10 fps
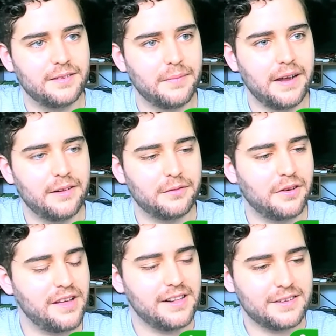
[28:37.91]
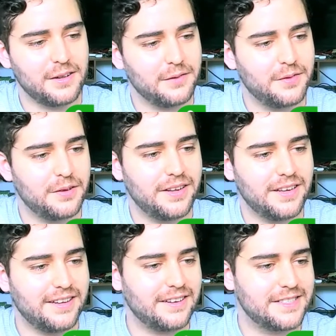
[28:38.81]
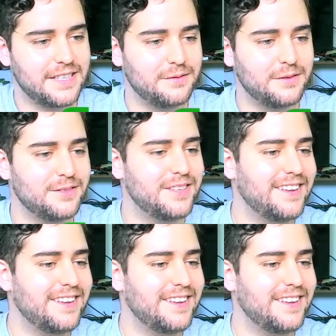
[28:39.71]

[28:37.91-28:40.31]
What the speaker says: battle royale Call of Duty in our cell phones.